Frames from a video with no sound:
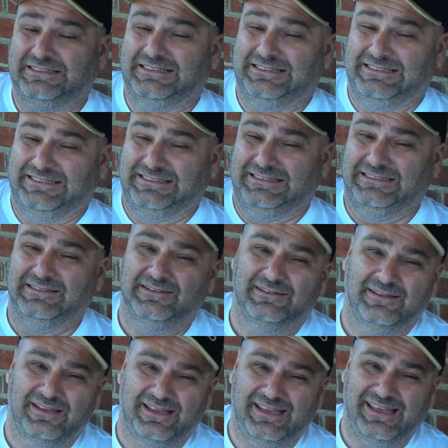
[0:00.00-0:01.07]

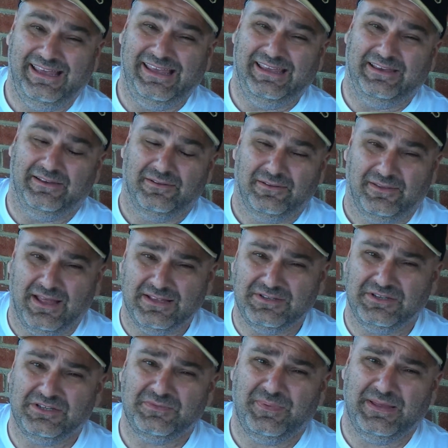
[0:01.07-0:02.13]
Eek,
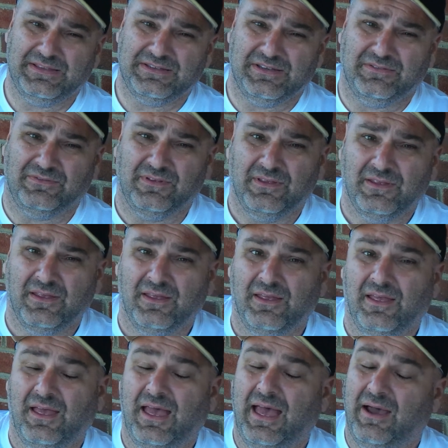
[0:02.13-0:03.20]
that's expensive.
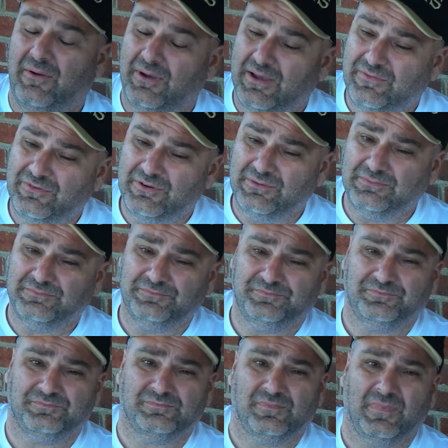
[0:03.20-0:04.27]
However,
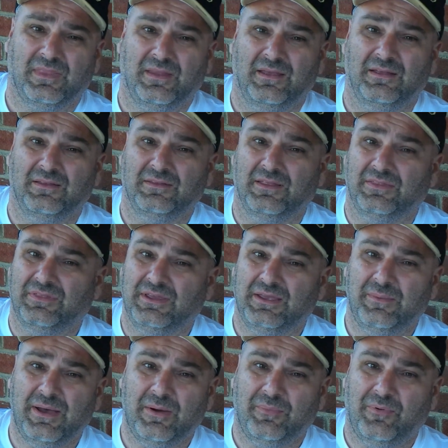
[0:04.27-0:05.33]
the
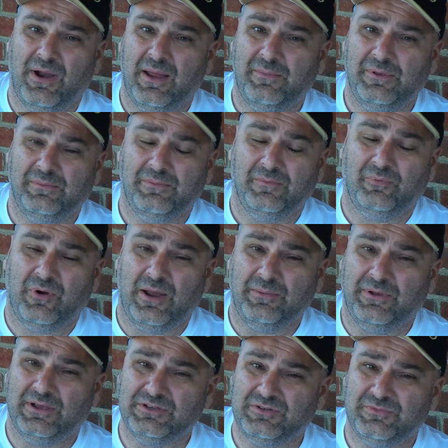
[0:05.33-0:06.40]
thing about
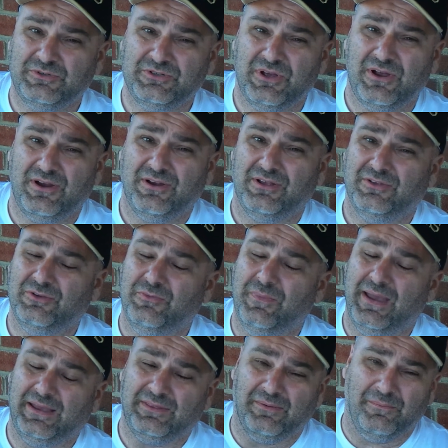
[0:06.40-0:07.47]
prime customers are, you
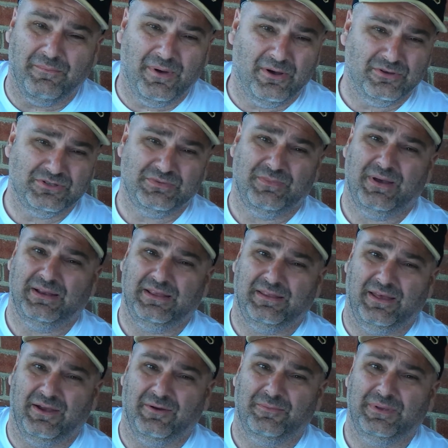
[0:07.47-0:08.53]
make the most money
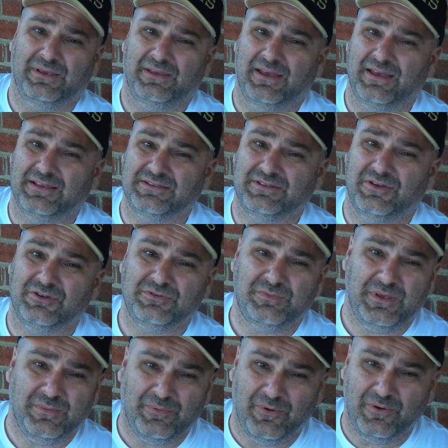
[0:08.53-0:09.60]
there because those
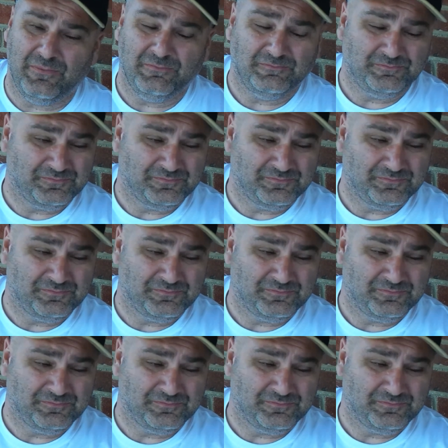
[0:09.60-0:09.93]
people